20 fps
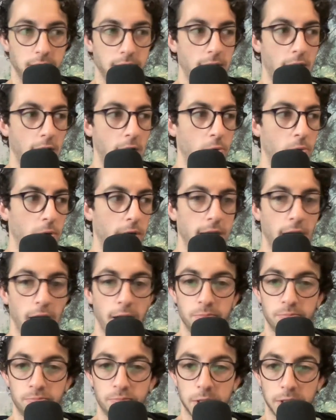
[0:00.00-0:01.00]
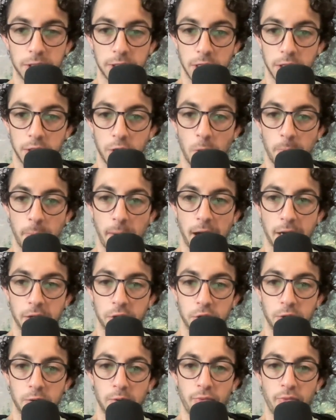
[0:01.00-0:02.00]
Now, again, this could go back
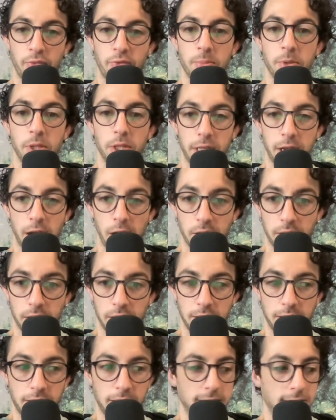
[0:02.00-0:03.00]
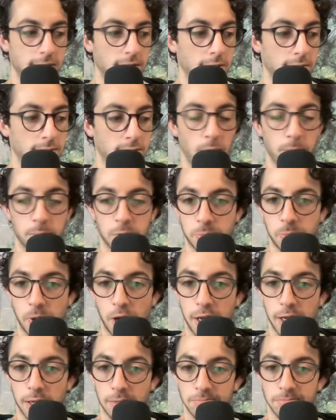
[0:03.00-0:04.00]
to familiarity. He's in the same
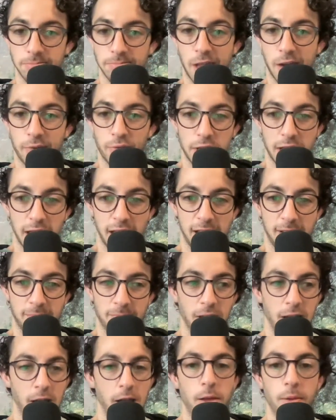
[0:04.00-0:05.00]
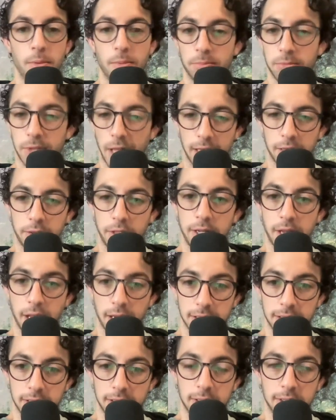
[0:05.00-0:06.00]
spot every game, likely
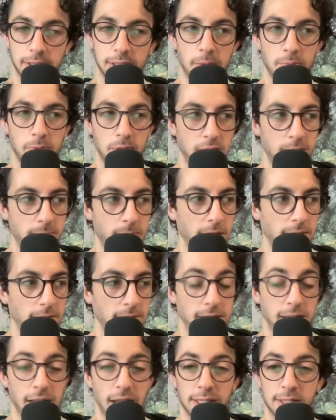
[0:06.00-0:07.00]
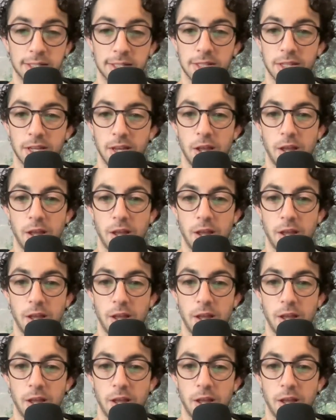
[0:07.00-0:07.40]
next to the same teammates. He has